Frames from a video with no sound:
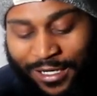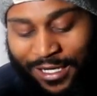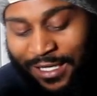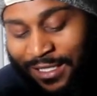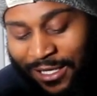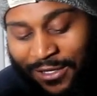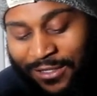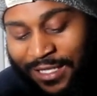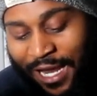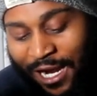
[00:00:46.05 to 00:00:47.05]

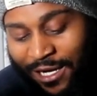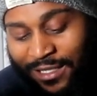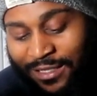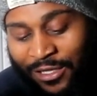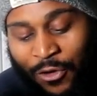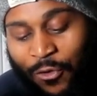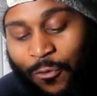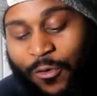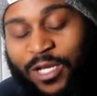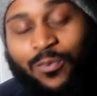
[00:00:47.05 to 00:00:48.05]
Dskillz Harris,
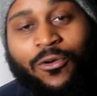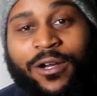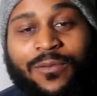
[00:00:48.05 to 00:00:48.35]
Westport